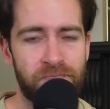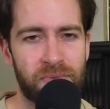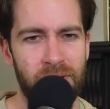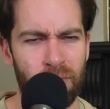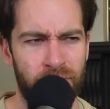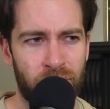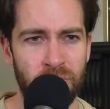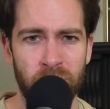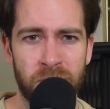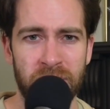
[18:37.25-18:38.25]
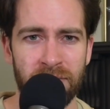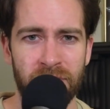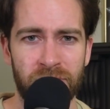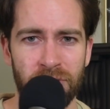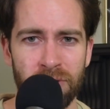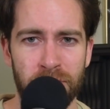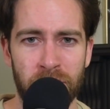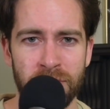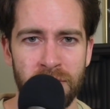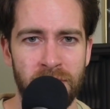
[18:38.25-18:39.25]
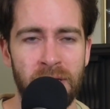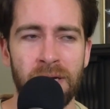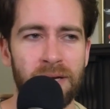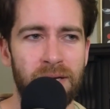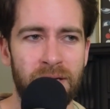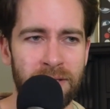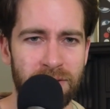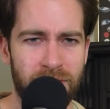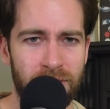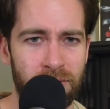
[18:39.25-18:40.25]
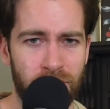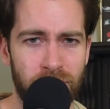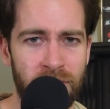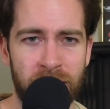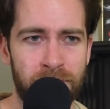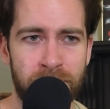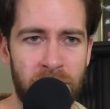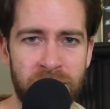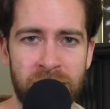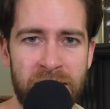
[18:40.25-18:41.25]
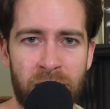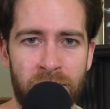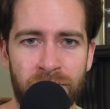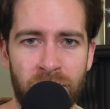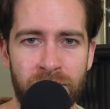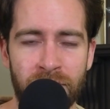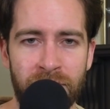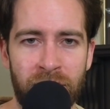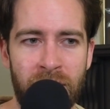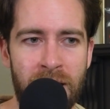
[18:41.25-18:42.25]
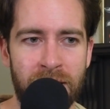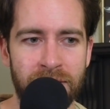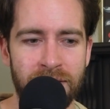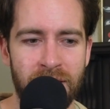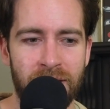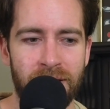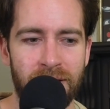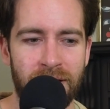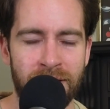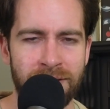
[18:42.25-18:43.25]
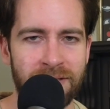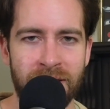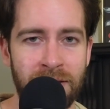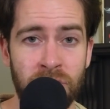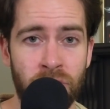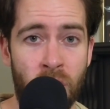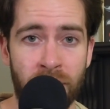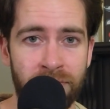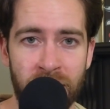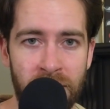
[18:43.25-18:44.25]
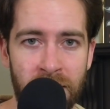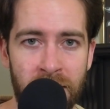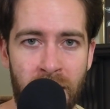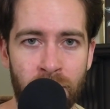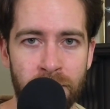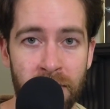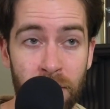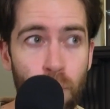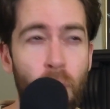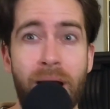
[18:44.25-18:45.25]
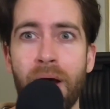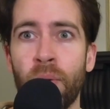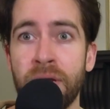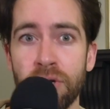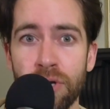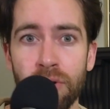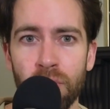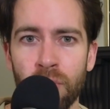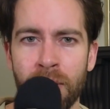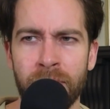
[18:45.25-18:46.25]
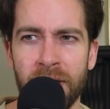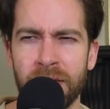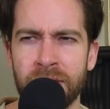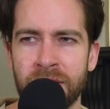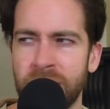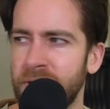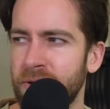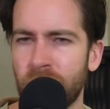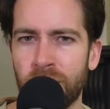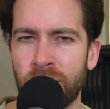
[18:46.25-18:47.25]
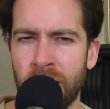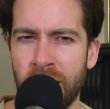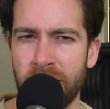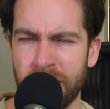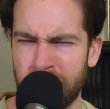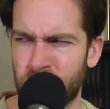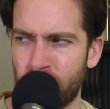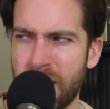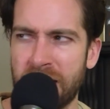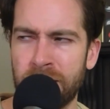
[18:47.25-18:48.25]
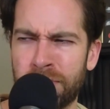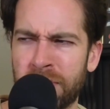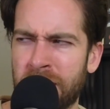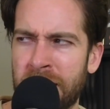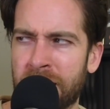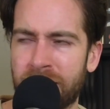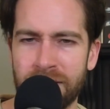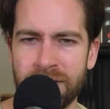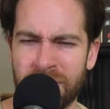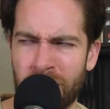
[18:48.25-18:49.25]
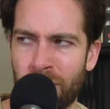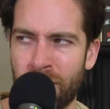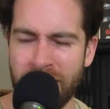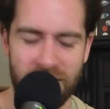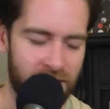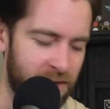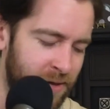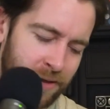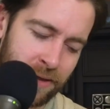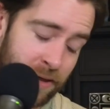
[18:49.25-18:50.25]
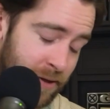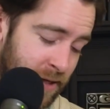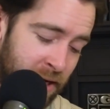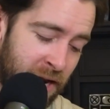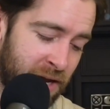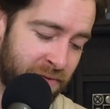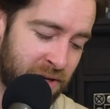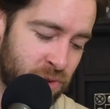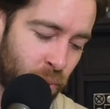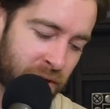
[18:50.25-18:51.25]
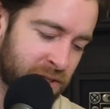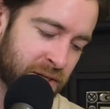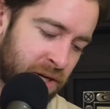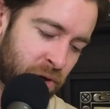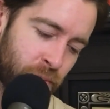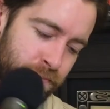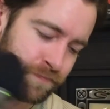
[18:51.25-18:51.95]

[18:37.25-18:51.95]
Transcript: and referring to himself in the third person, he's clearly melting down in front of your very eyes. He didn't say this confidently. I wouldn't be like, wow, he knew. I'd be like, is he okay? Like, he's right, but like, is he all right? In any event, we continue.